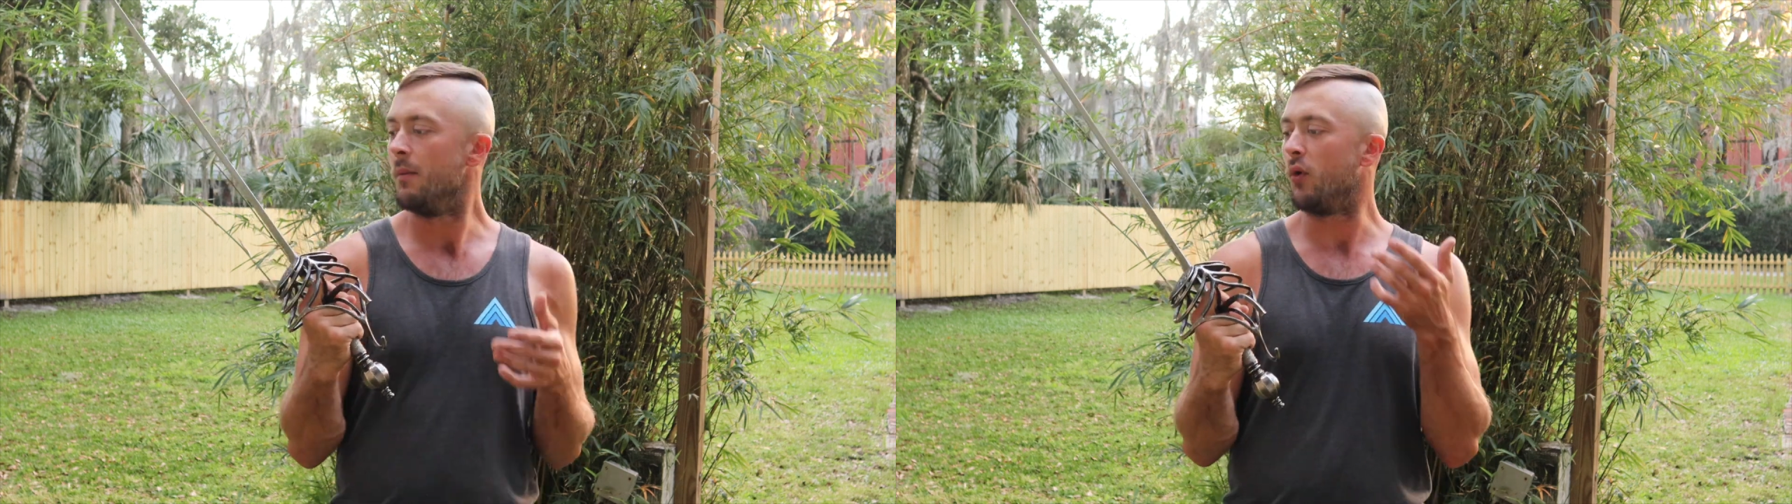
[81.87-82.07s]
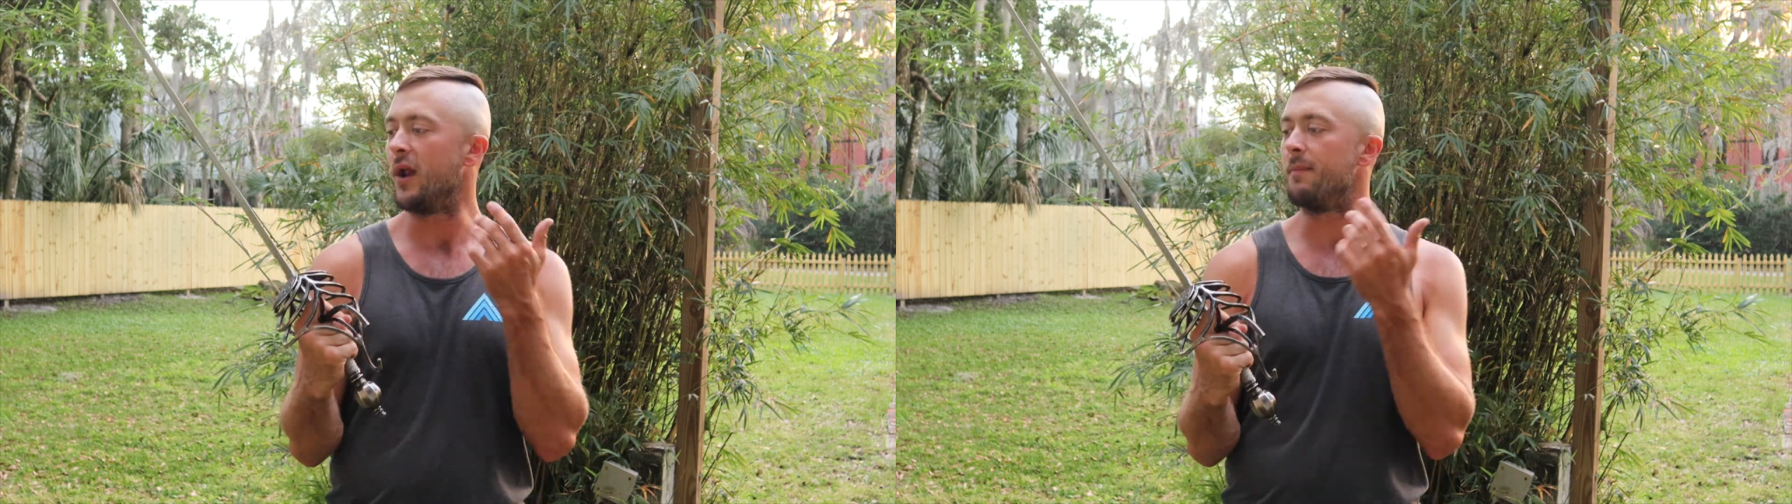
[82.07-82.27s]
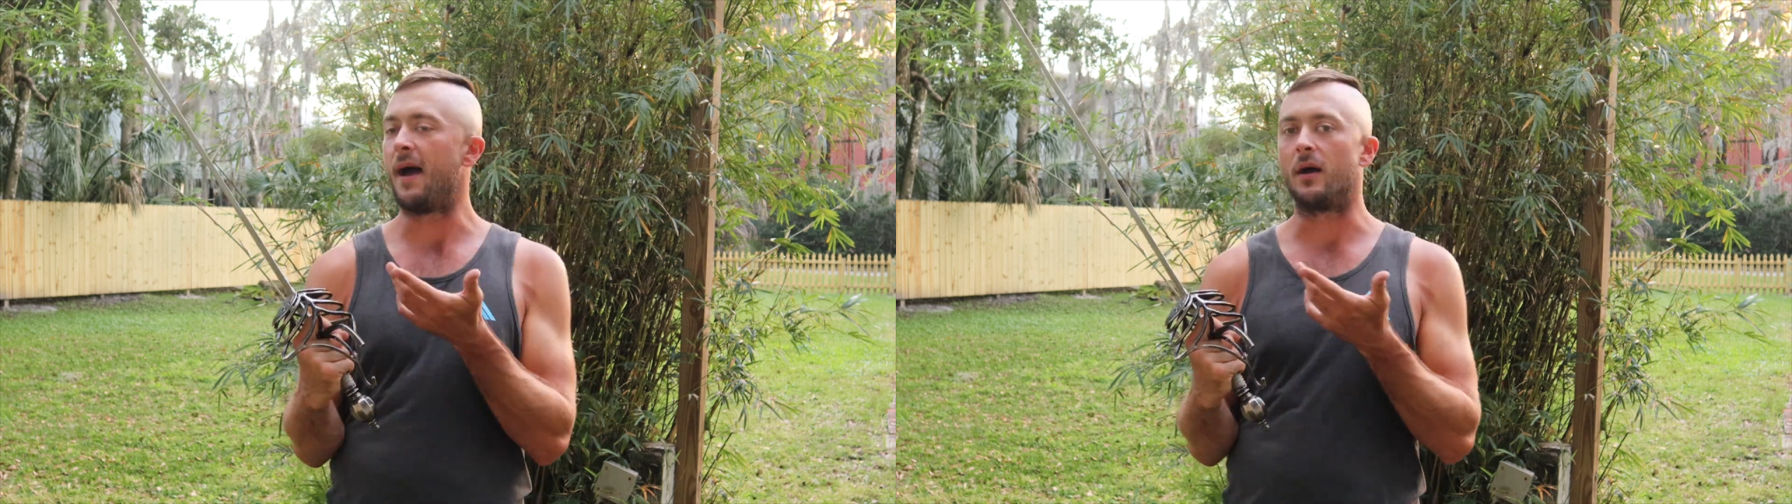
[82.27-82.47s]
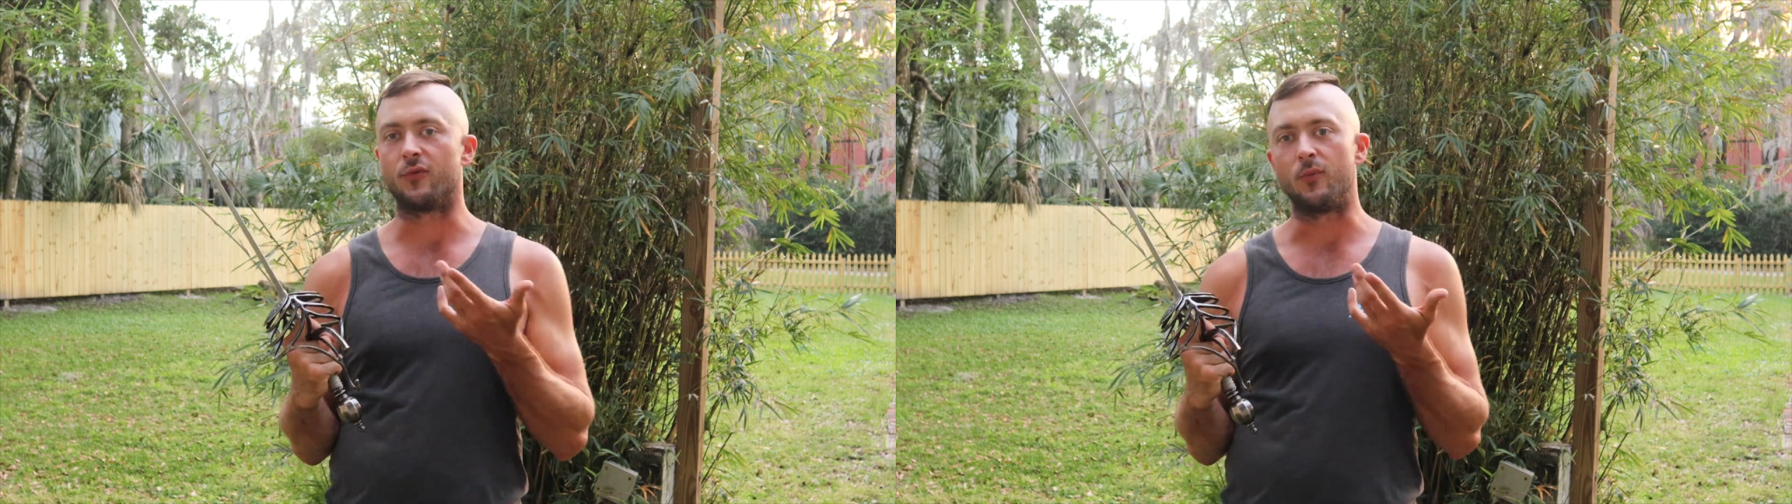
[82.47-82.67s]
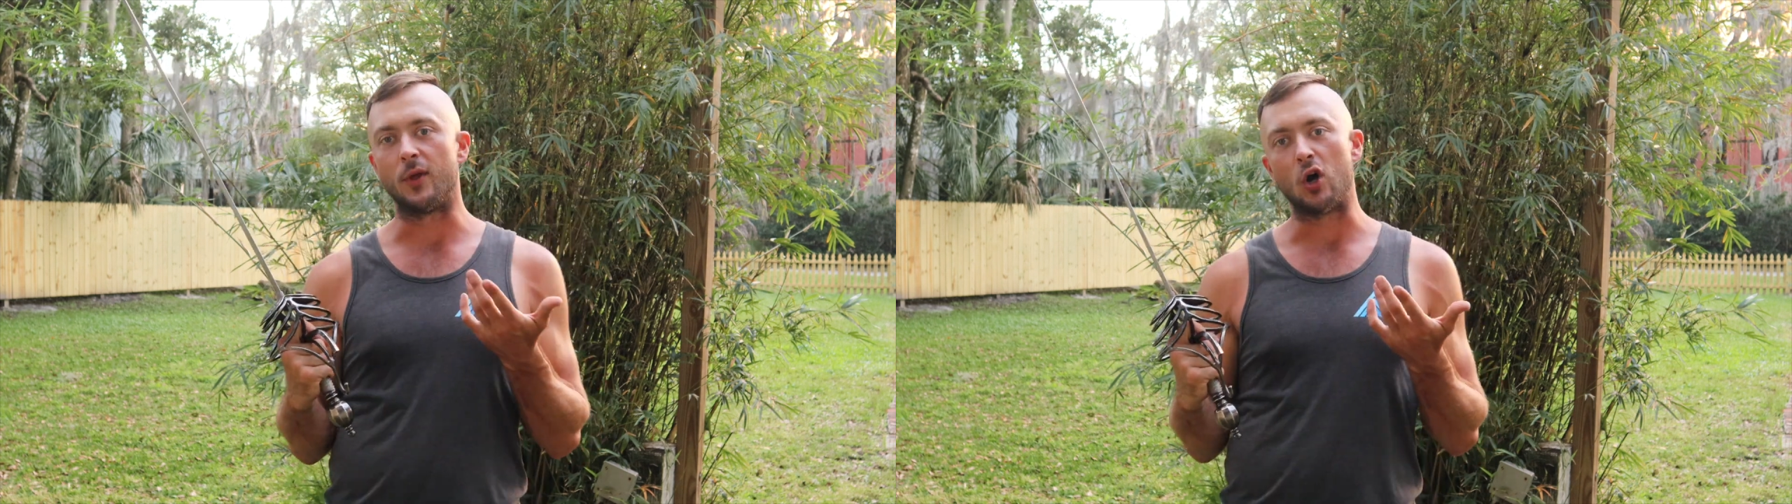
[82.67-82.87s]
Point of
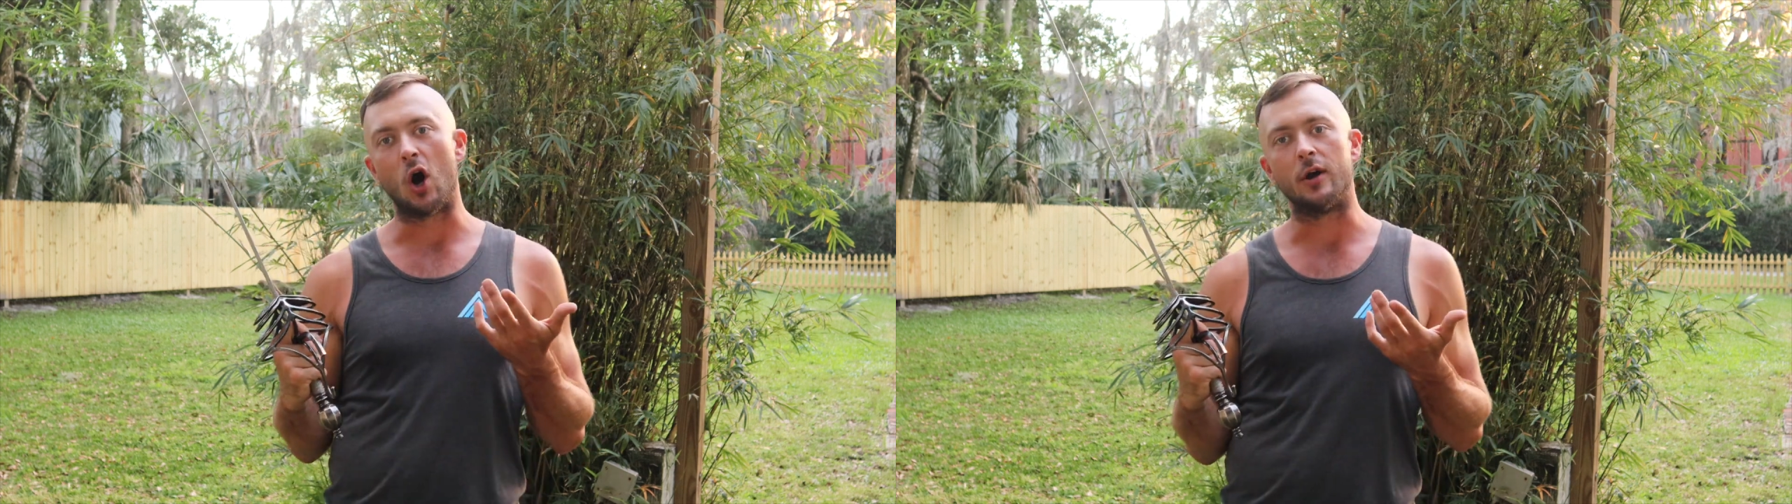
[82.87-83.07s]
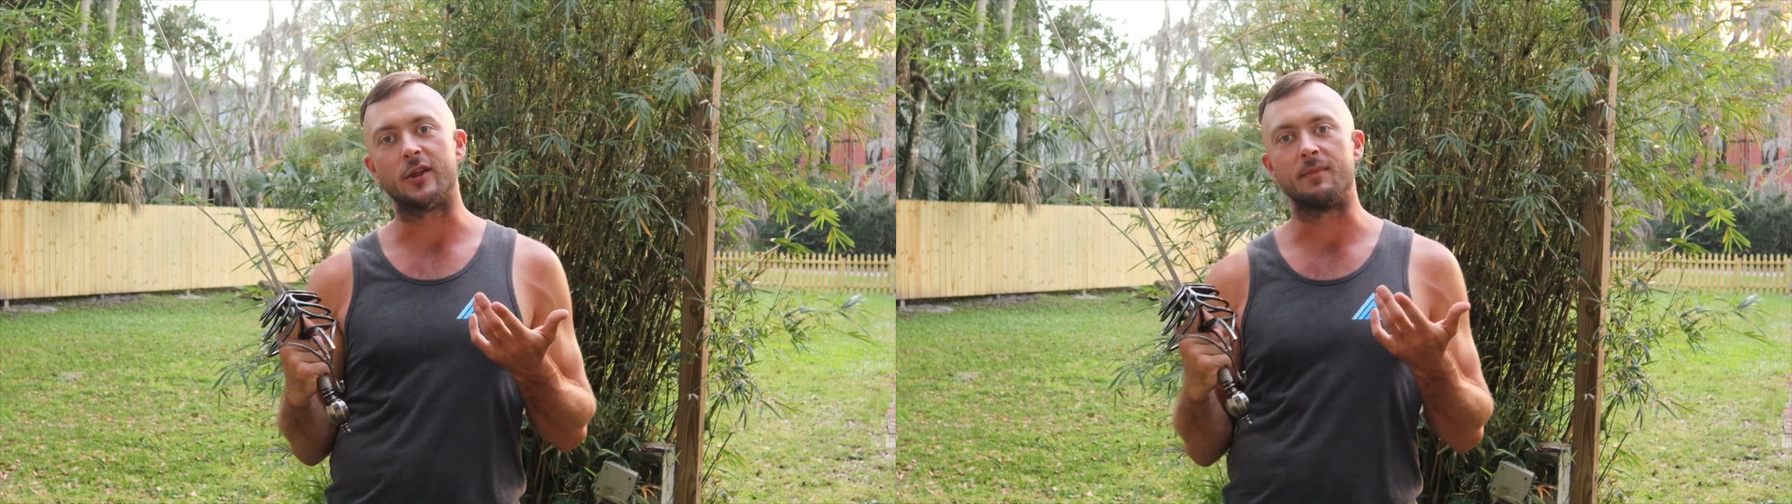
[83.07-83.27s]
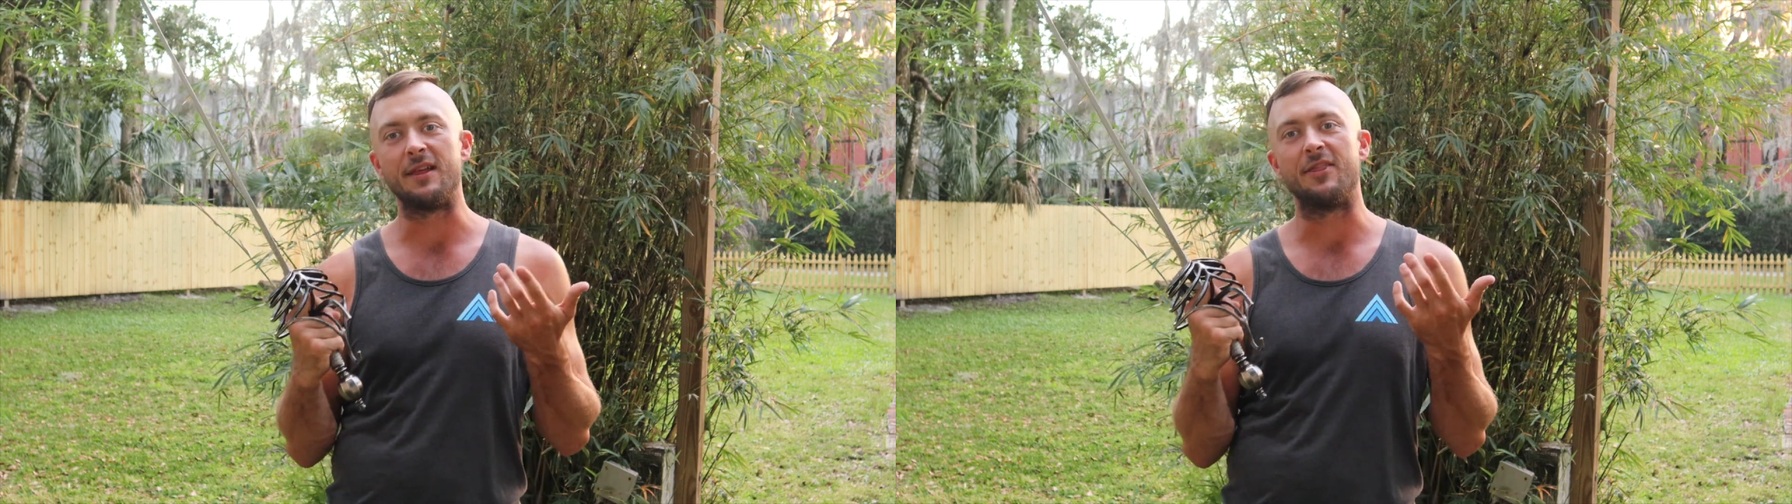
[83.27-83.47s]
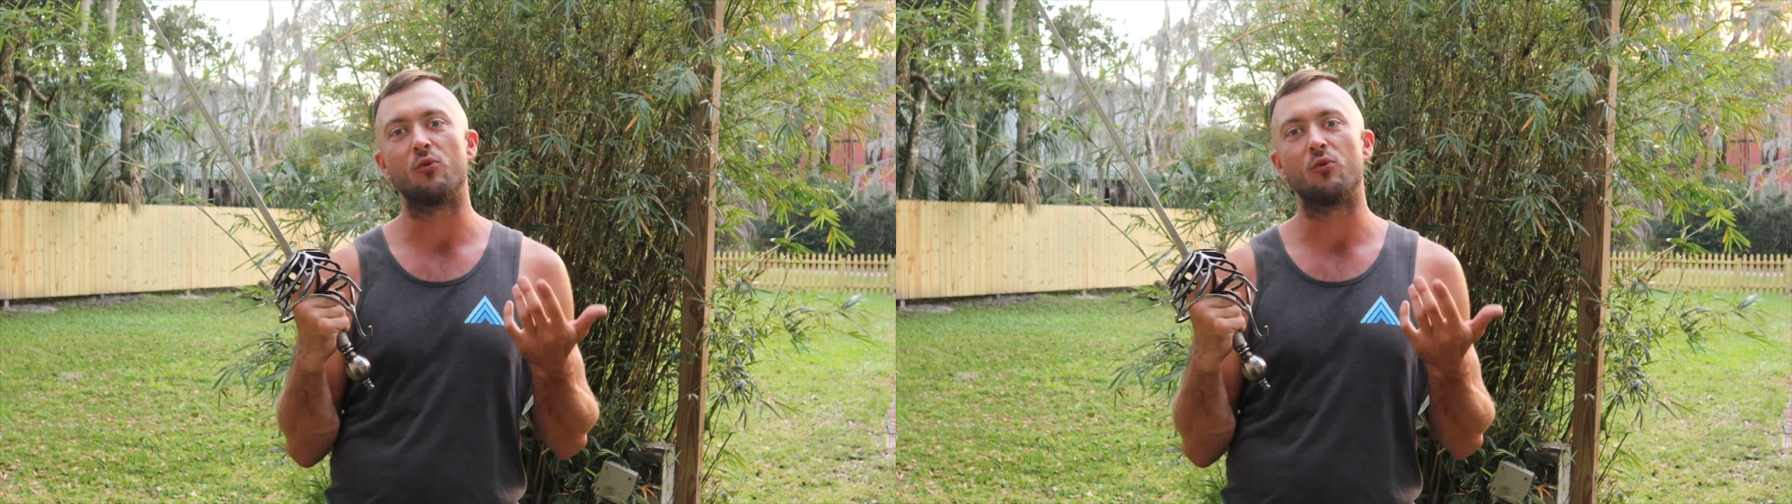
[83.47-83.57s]
balance from the guard is going to be